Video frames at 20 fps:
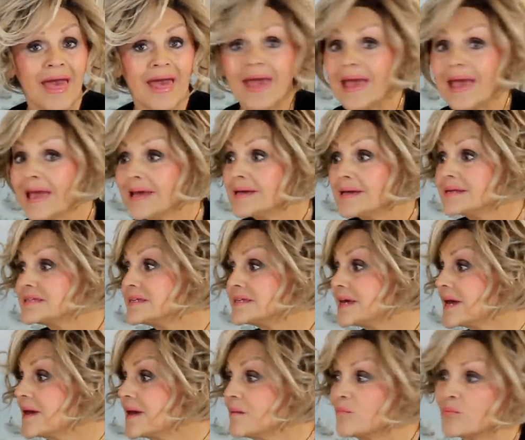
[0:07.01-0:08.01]

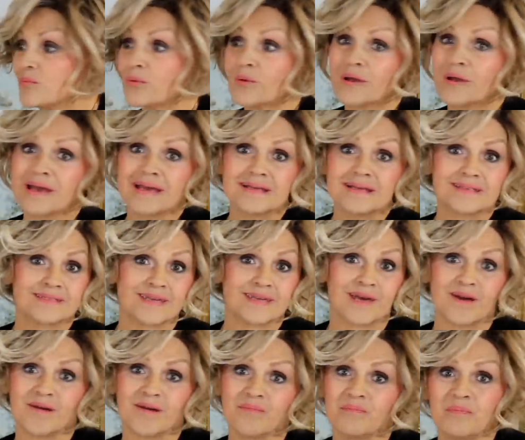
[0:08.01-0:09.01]
Easy,
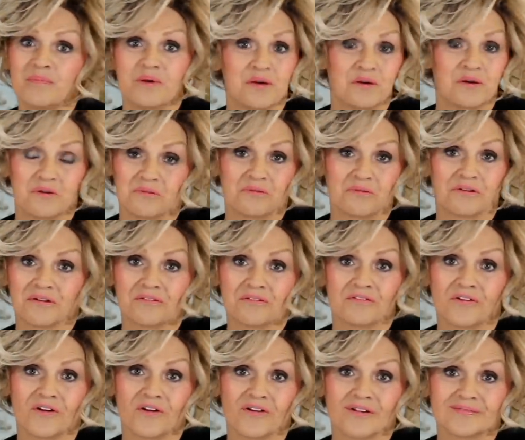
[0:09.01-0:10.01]
breezy,
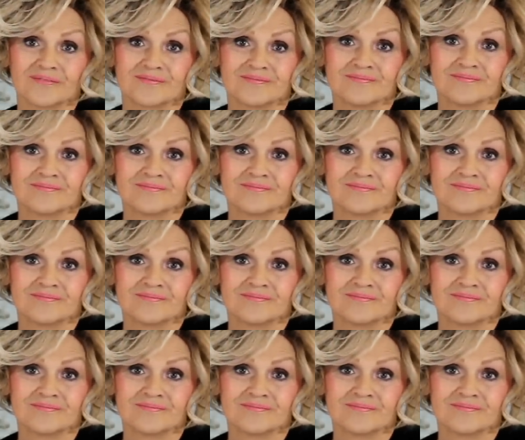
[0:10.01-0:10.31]
beautiful.